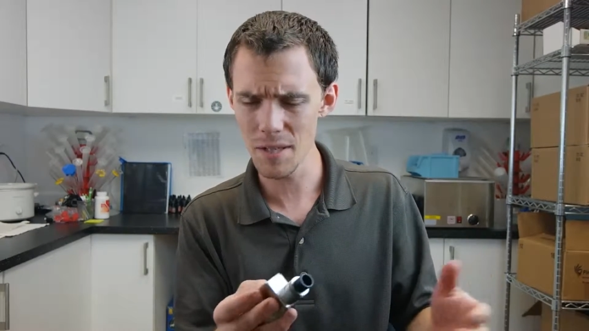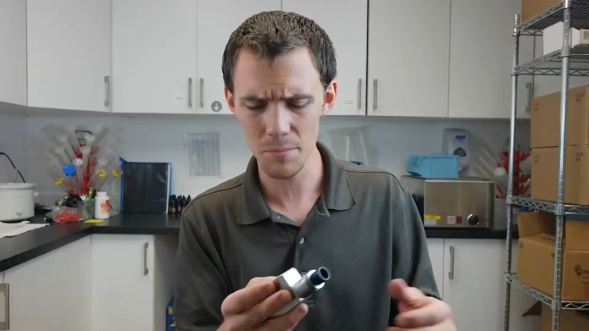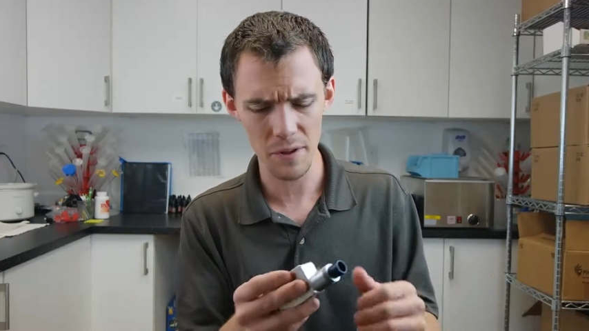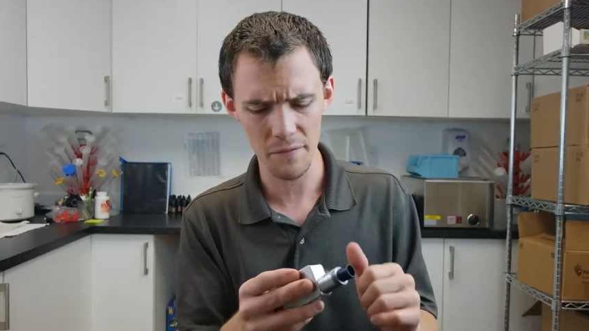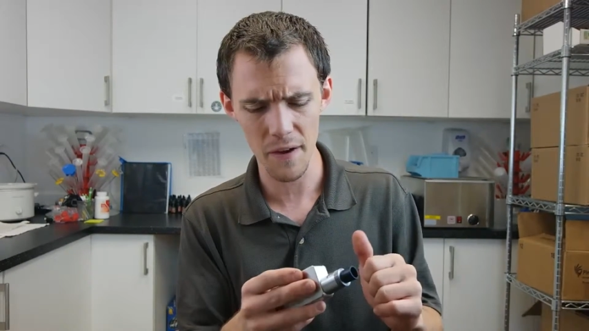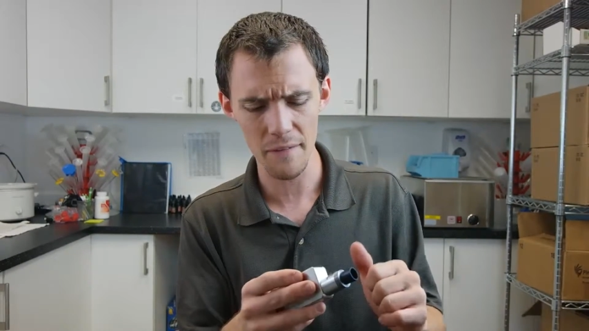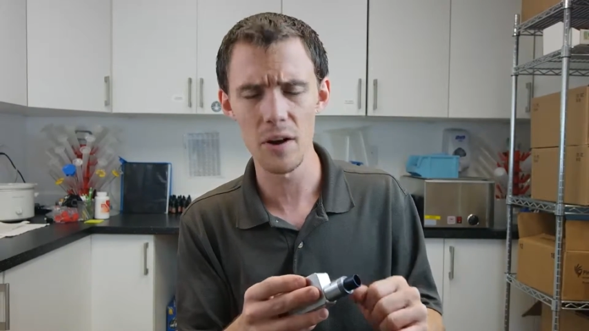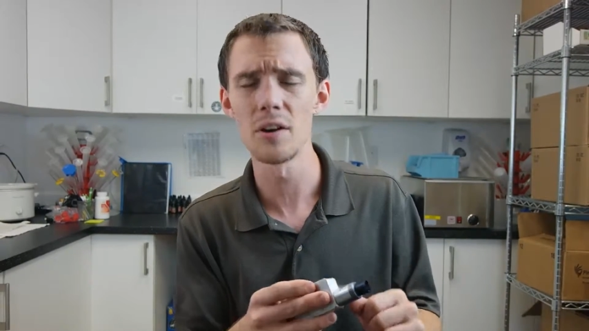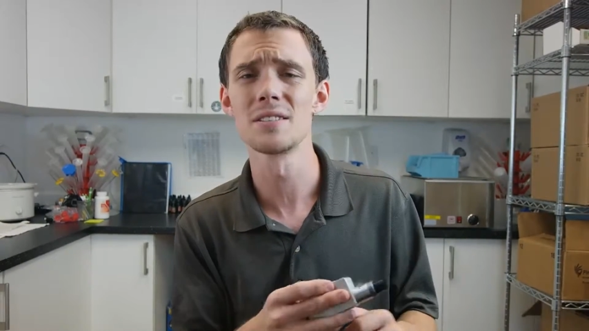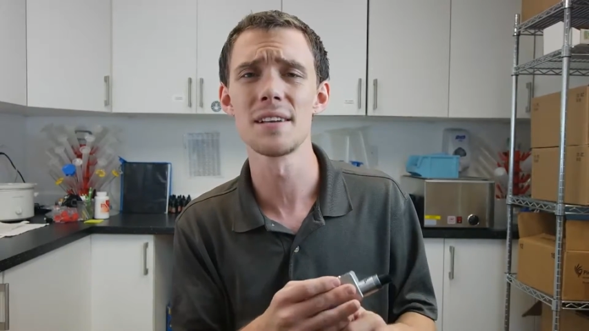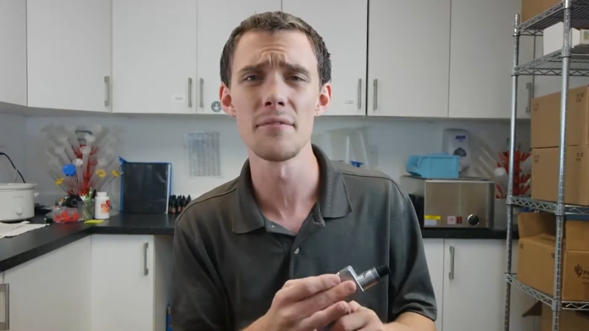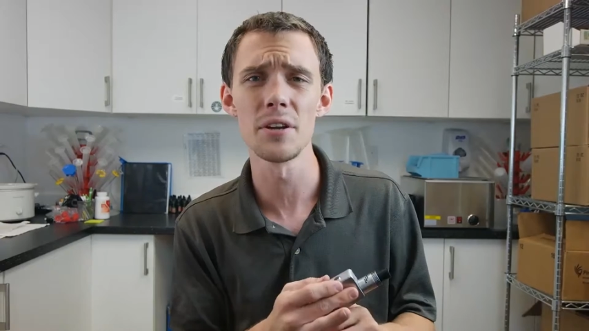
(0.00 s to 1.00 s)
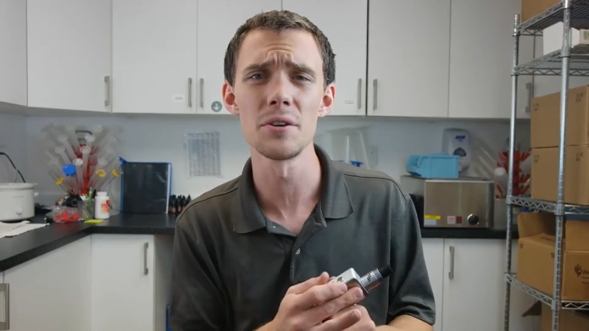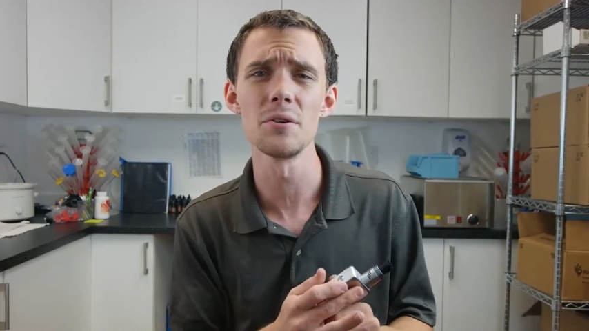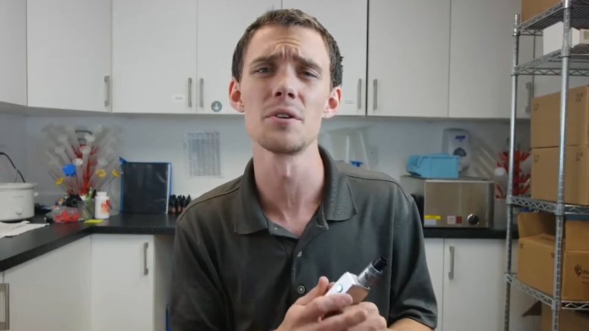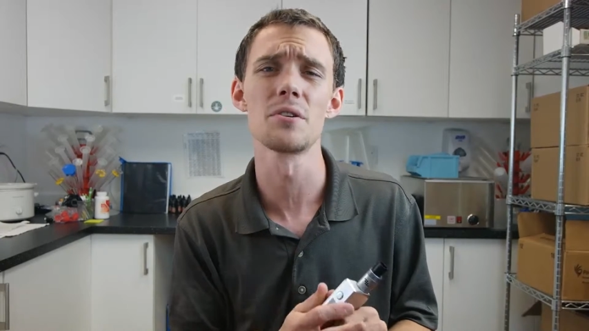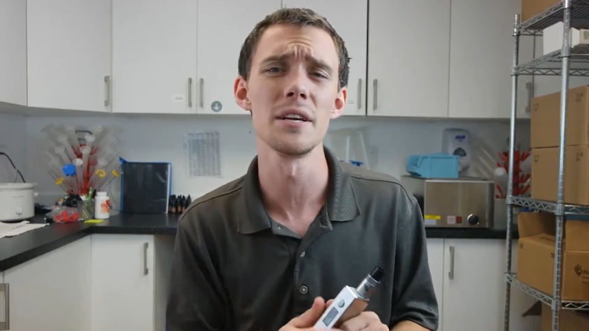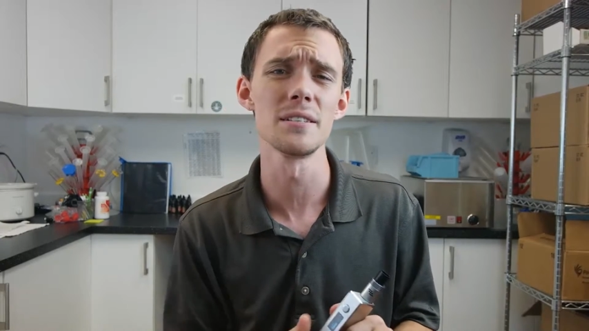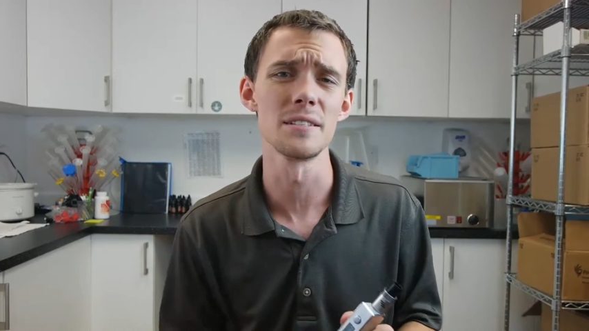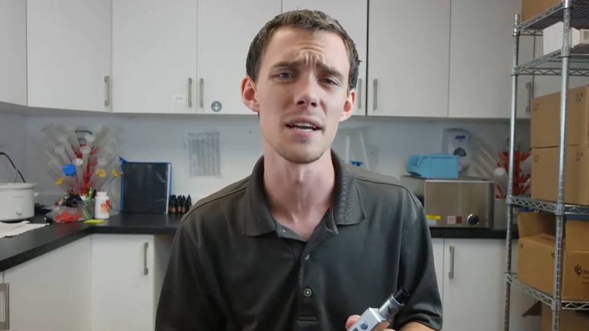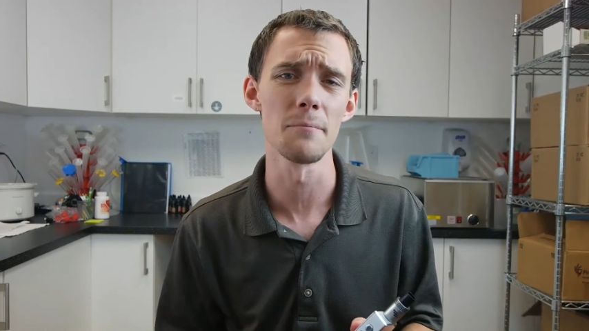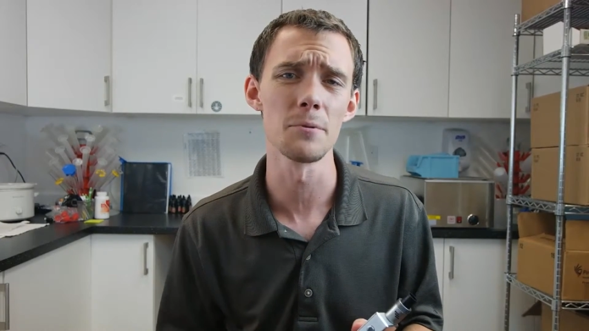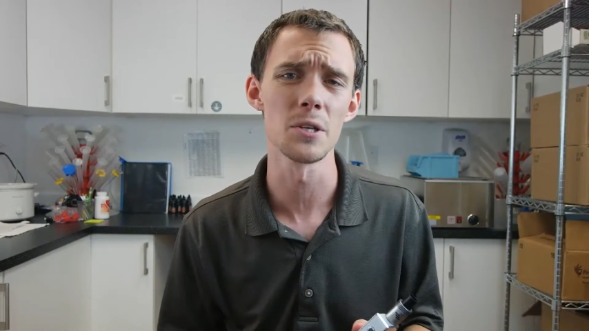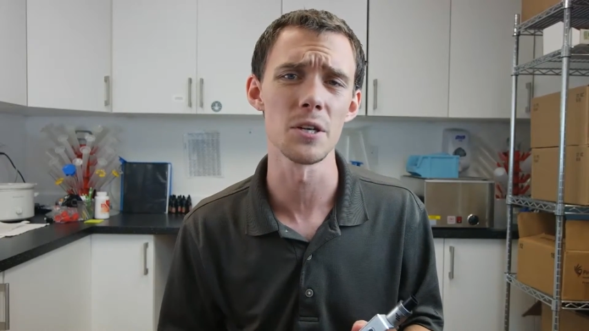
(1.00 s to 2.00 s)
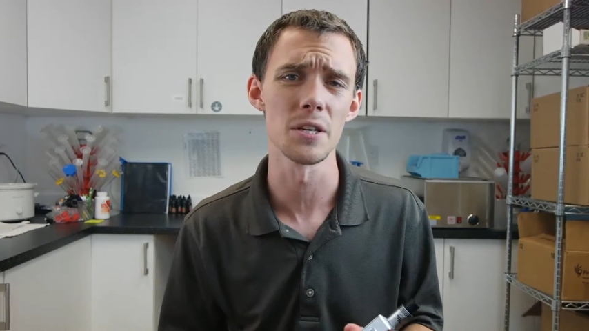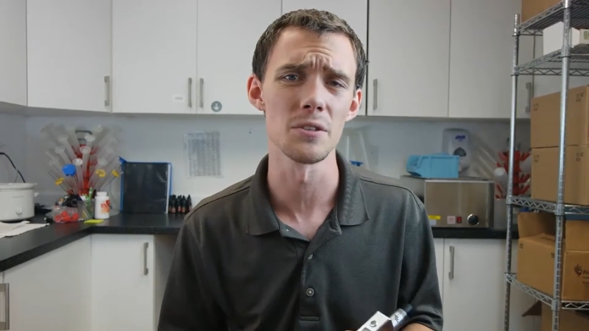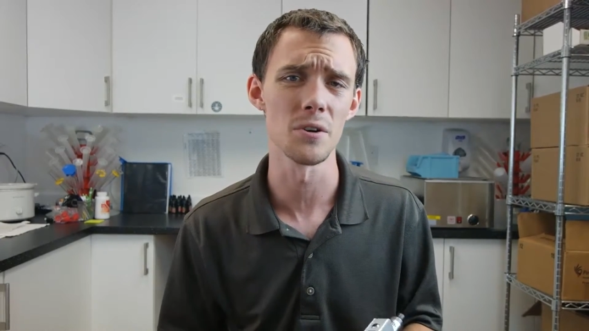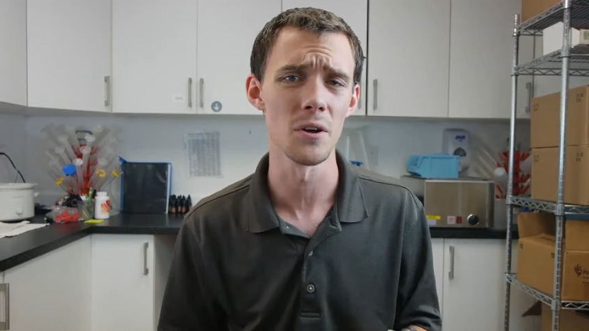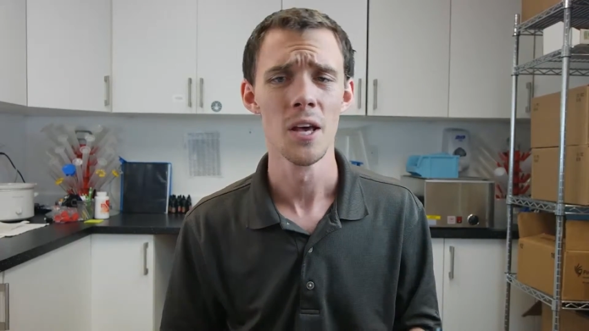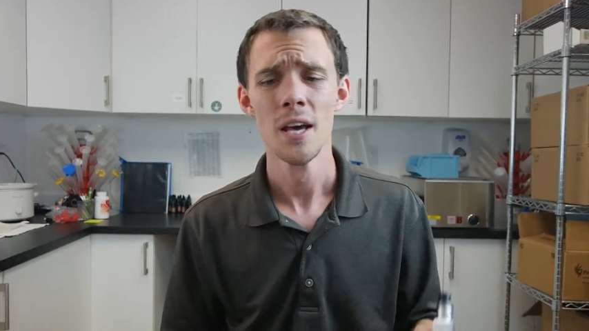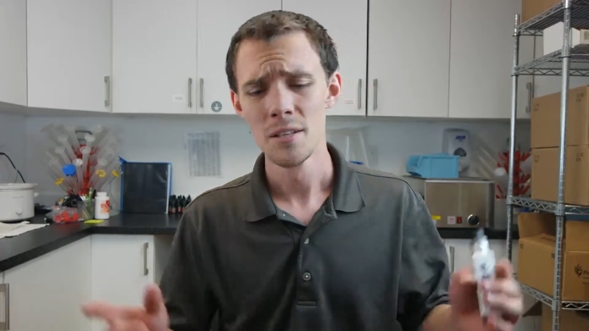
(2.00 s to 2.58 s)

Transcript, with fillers: I believe 572 degrees in temperature control.